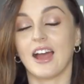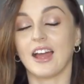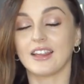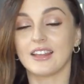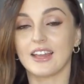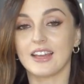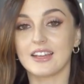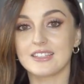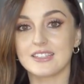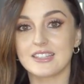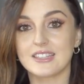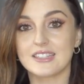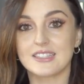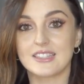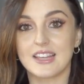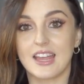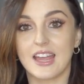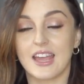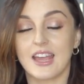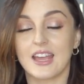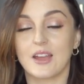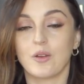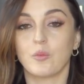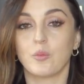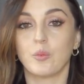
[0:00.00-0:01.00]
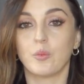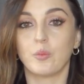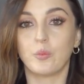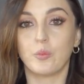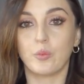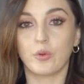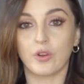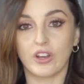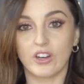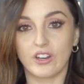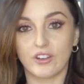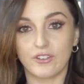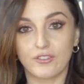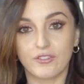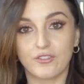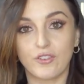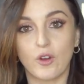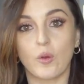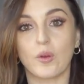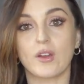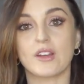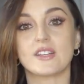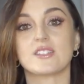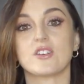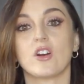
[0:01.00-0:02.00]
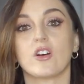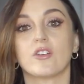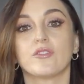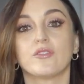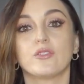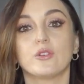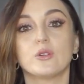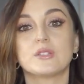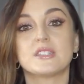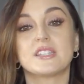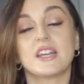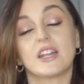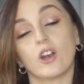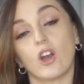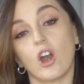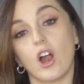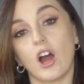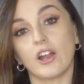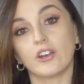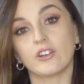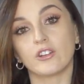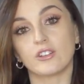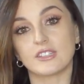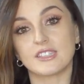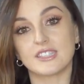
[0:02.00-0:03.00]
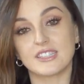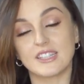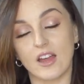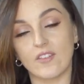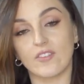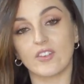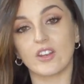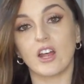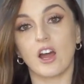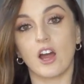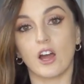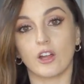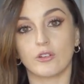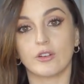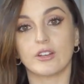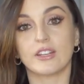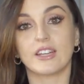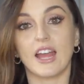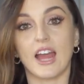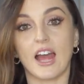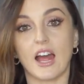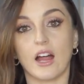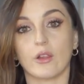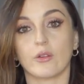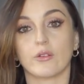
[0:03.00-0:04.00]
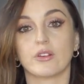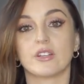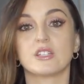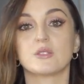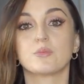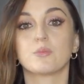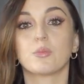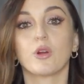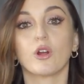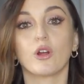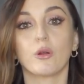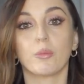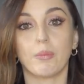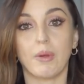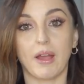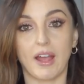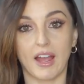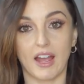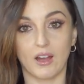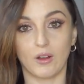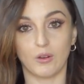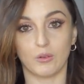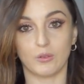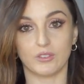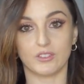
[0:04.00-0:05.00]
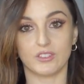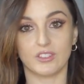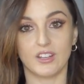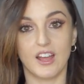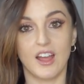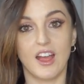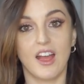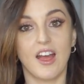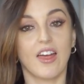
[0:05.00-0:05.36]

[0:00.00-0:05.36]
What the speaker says: I like to say we're gonna focus on foods that are under 700 calories per pound.